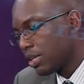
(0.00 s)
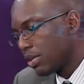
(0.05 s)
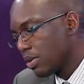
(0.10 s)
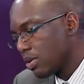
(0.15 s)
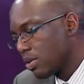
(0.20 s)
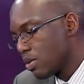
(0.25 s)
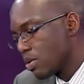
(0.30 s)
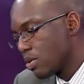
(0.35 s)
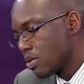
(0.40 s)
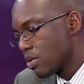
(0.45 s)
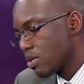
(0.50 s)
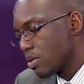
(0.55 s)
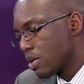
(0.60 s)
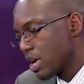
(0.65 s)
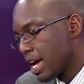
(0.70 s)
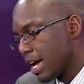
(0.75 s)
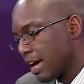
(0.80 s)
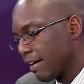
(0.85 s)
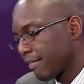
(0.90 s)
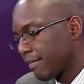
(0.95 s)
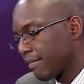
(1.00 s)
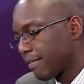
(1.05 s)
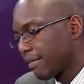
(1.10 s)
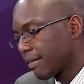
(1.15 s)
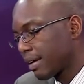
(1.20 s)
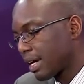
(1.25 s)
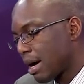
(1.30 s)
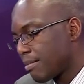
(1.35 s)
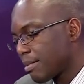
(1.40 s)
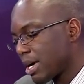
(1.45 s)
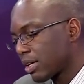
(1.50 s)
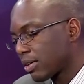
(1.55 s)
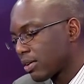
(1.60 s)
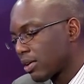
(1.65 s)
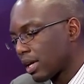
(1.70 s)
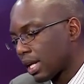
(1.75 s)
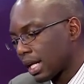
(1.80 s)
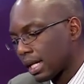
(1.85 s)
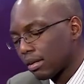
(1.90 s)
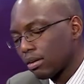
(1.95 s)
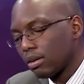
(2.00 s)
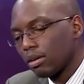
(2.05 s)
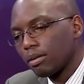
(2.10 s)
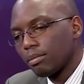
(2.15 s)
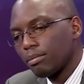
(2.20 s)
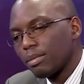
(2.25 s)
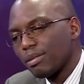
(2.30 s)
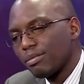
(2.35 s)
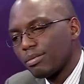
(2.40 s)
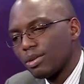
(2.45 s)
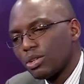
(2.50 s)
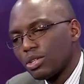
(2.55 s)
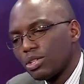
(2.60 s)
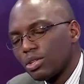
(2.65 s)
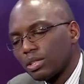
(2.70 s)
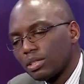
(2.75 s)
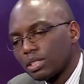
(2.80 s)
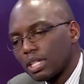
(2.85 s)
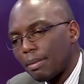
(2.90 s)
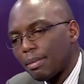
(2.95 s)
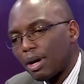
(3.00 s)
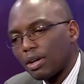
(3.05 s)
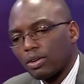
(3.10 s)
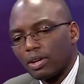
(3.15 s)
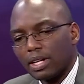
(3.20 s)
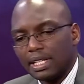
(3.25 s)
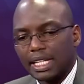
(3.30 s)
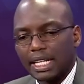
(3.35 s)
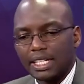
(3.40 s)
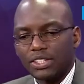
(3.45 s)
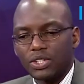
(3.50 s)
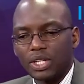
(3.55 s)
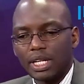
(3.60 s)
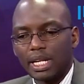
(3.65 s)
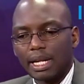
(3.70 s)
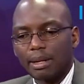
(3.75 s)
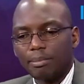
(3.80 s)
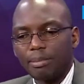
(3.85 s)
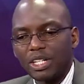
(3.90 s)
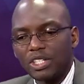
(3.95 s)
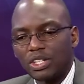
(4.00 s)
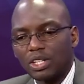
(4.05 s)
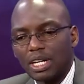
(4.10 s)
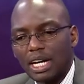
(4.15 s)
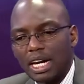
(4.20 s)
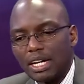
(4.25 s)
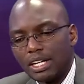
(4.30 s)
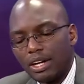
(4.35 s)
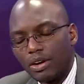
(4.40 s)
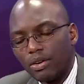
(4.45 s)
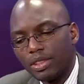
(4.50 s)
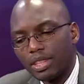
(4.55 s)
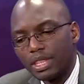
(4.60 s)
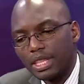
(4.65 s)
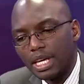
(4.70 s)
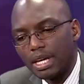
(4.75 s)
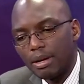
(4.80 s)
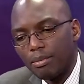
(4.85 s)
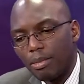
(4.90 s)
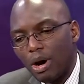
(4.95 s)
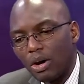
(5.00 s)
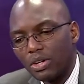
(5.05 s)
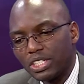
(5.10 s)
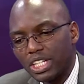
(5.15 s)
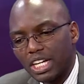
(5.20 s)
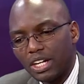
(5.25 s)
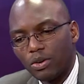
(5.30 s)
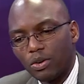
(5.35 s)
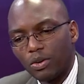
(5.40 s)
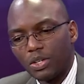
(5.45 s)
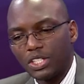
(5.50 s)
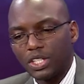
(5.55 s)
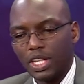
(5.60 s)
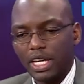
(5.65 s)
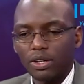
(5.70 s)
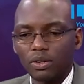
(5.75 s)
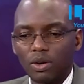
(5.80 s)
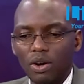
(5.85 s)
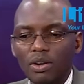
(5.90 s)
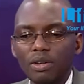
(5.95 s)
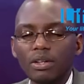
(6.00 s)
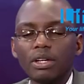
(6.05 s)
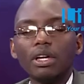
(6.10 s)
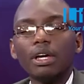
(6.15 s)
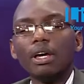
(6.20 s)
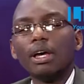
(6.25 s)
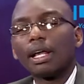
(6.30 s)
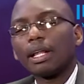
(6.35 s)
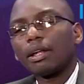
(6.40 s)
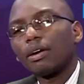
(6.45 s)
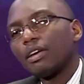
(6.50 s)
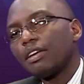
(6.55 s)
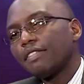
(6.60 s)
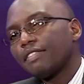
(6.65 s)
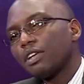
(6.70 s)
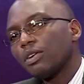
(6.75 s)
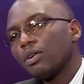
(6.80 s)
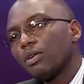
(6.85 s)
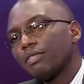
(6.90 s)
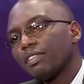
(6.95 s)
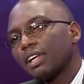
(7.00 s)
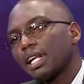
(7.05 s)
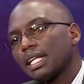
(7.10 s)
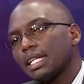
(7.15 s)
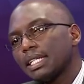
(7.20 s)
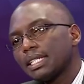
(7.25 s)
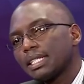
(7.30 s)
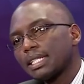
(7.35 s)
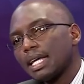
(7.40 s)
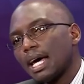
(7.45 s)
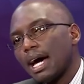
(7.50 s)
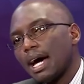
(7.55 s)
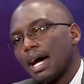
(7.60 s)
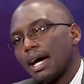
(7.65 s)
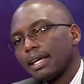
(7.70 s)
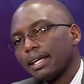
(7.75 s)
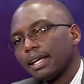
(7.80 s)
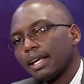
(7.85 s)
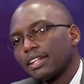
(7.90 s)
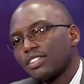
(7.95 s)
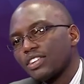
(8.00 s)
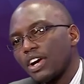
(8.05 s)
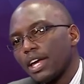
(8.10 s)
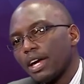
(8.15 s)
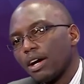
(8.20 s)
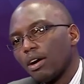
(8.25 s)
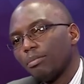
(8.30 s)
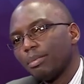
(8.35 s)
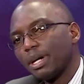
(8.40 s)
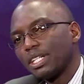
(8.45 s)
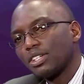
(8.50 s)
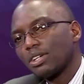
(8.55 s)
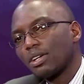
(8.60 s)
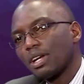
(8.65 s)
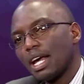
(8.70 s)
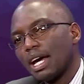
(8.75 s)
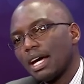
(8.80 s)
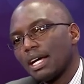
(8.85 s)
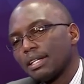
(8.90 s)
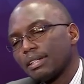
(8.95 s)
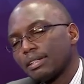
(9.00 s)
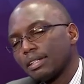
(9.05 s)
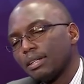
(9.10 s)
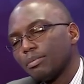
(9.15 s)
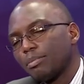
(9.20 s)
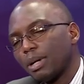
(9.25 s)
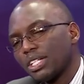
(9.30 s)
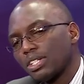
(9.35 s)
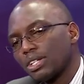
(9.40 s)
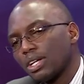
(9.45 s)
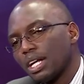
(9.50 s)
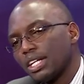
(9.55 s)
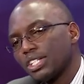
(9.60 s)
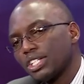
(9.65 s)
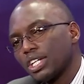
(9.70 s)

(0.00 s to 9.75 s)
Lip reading: you have come across, so you'd come across these trees, particularly on the mountain on which they grow. So if you visit Israel, in particular